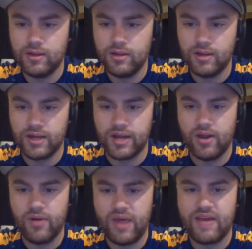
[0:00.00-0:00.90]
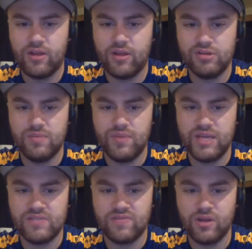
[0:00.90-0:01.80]
Like I know why they close the pits
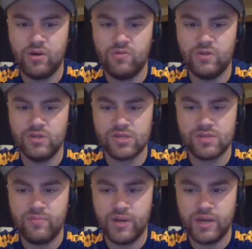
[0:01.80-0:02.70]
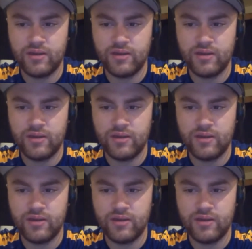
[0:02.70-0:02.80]
for the ovals, but like